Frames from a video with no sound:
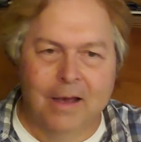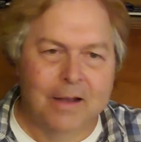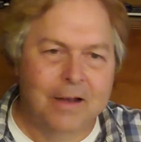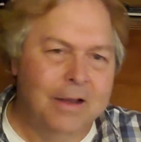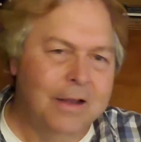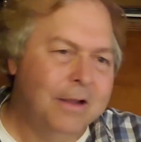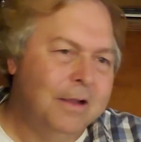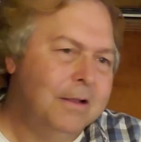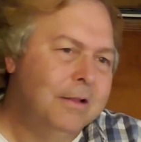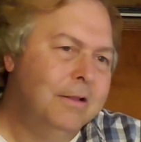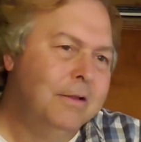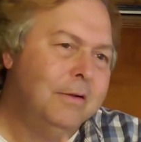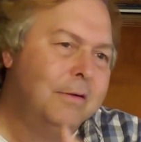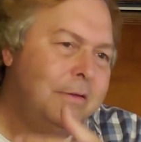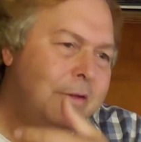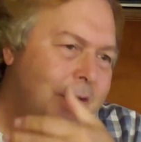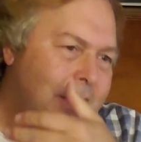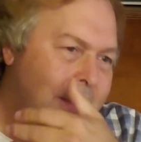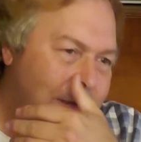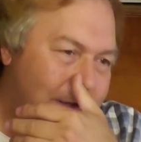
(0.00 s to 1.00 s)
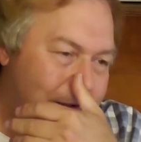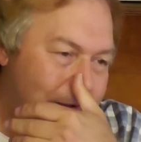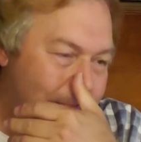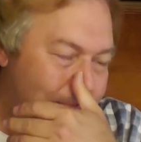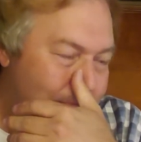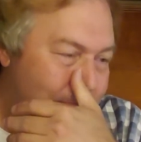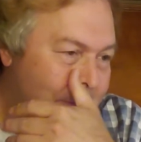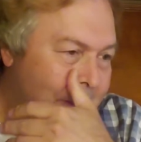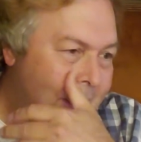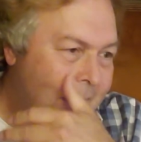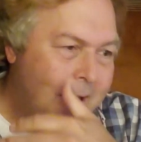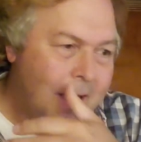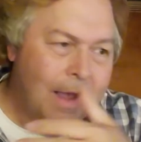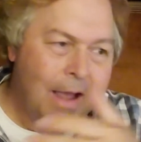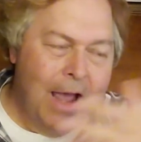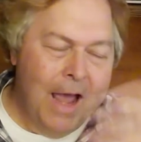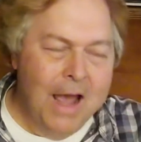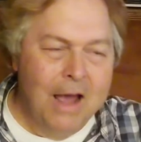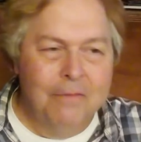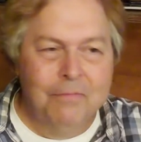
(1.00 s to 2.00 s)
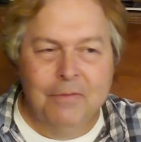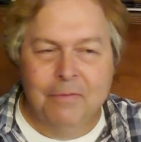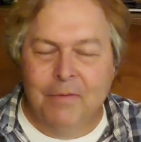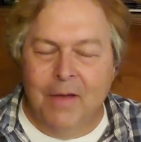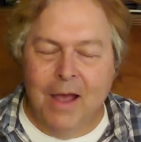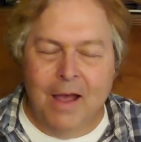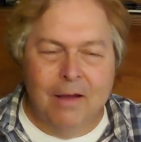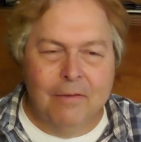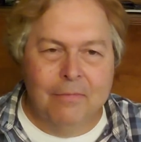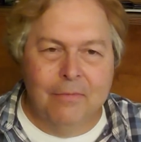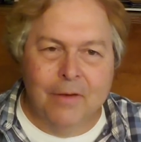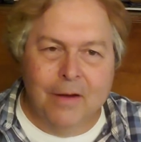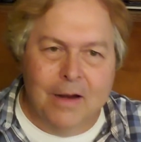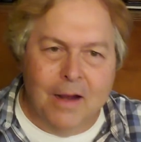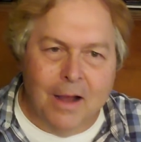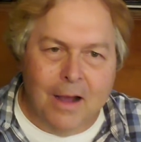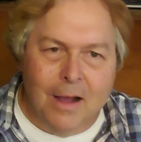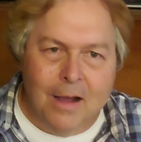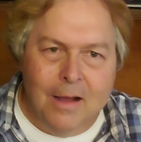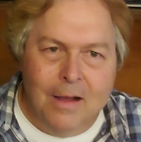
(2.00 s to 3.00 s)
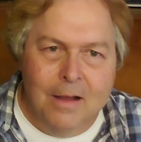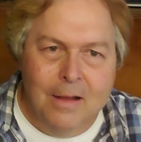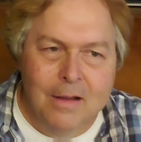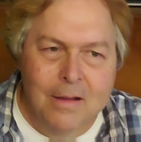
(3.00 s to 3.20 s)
It included half of Africa.